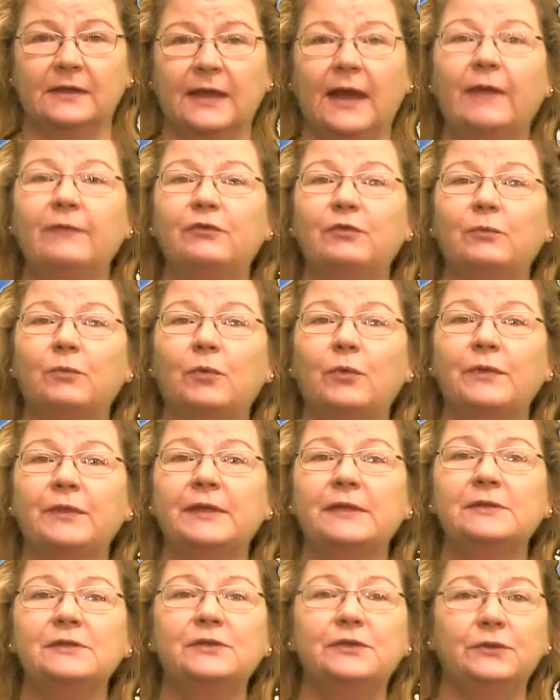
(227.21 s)
After more
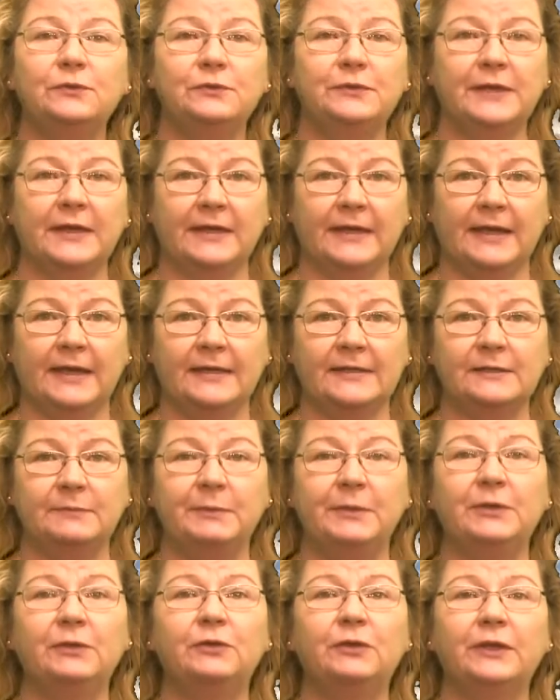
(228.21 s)
than 2 decades,
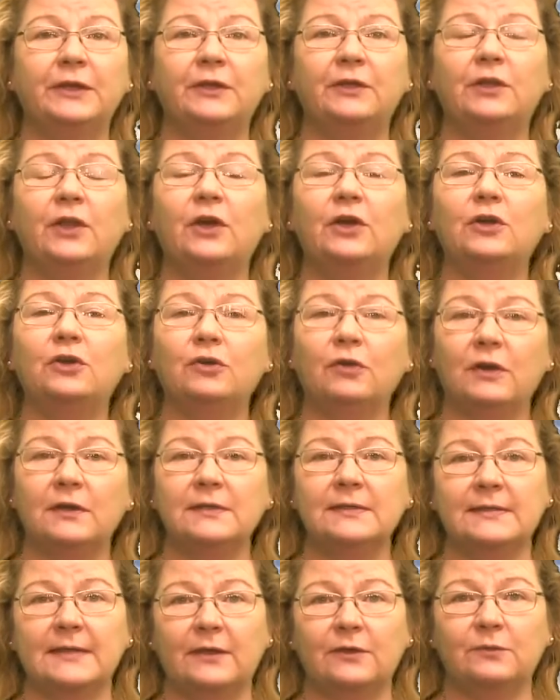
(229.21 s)
beetle kill
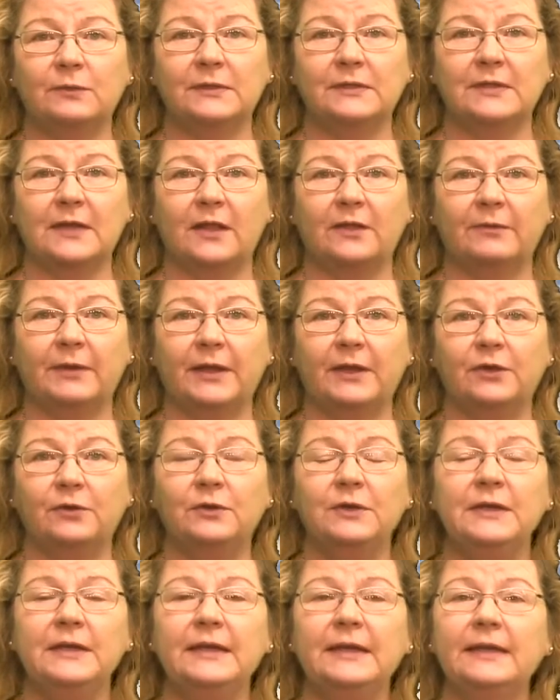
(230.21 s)
across southwest Colorado
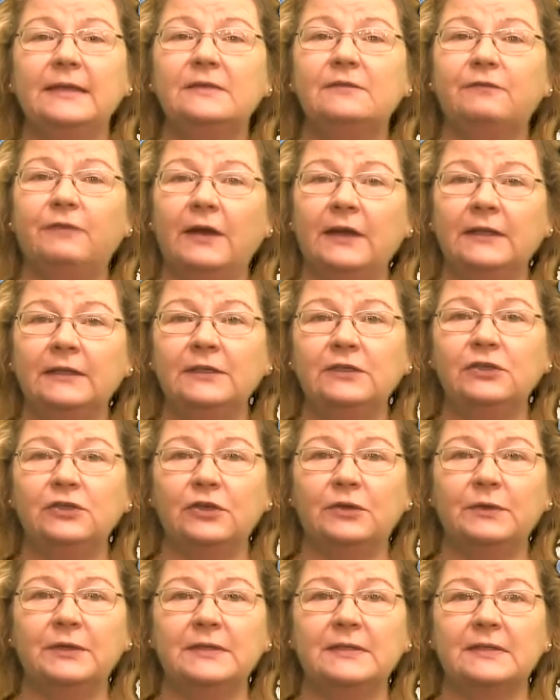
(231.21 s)
is finally
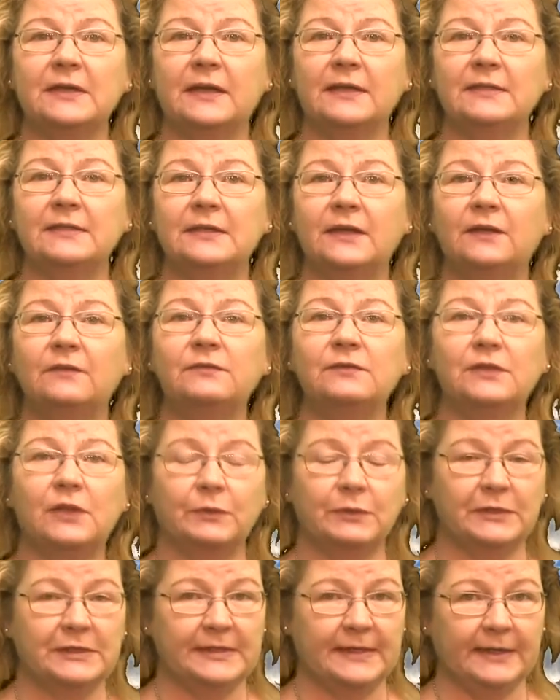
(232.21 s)
showing signs of
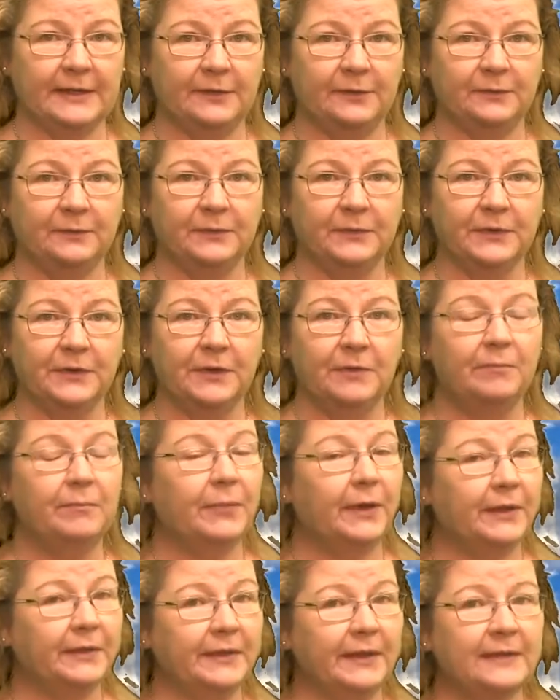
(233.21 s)
slowing down.
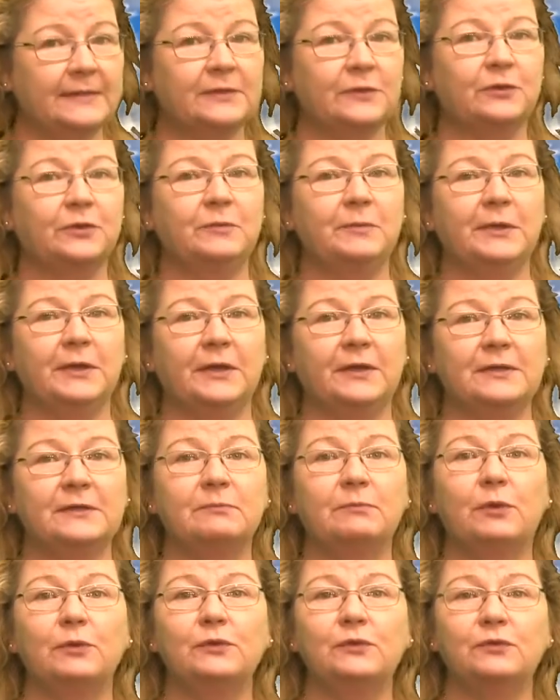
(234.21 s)
But that's only
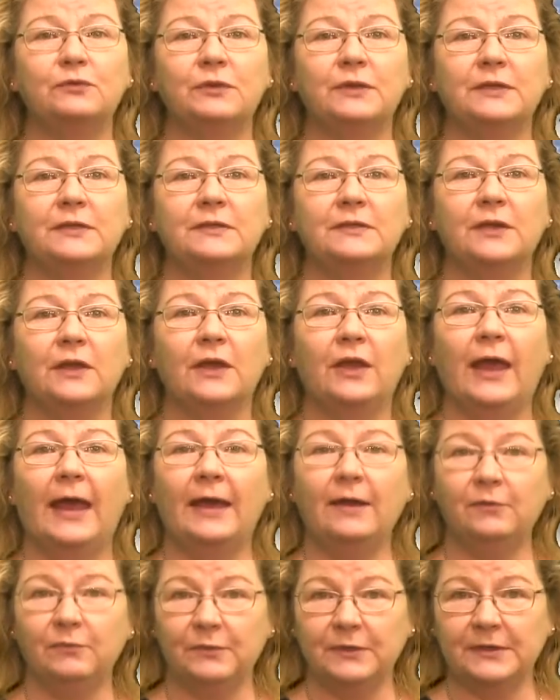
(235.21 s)
because most trees
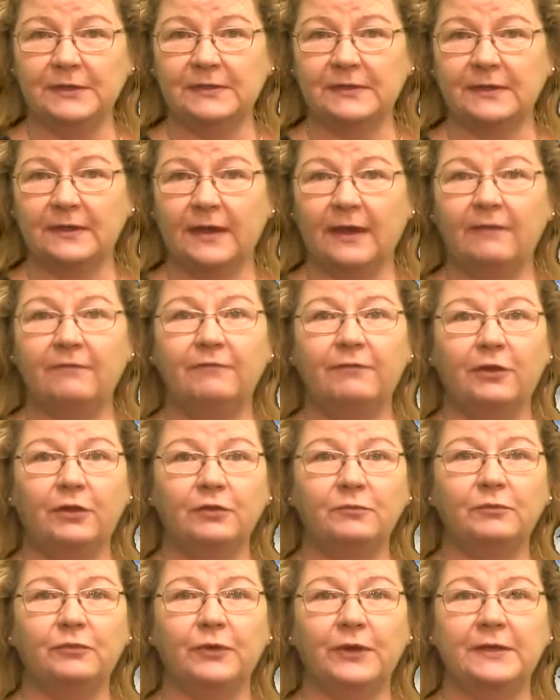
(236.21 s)
at risk have
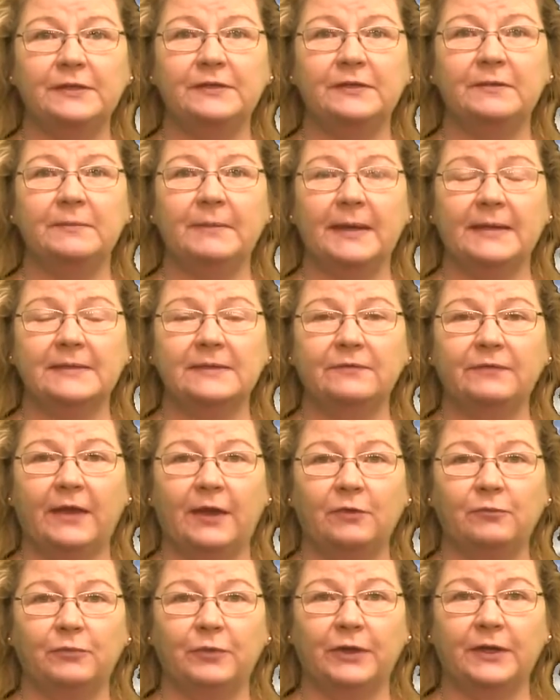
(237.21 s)
fallen prey to the massive
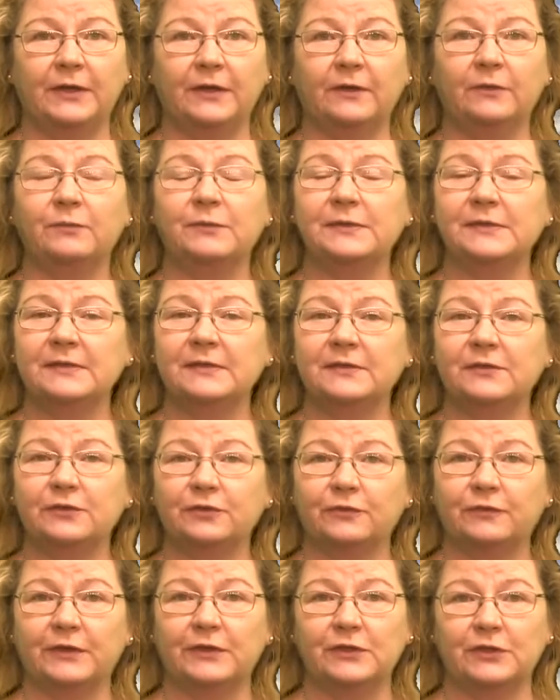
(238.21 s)
outbreak, a recent
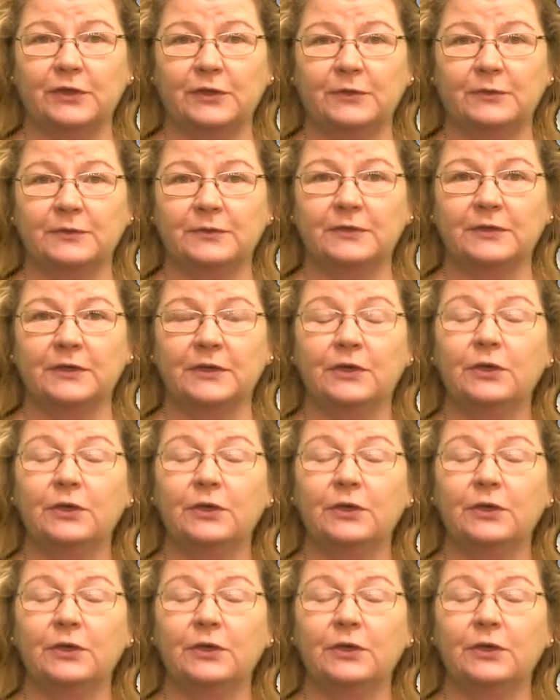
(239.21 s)
survey shows.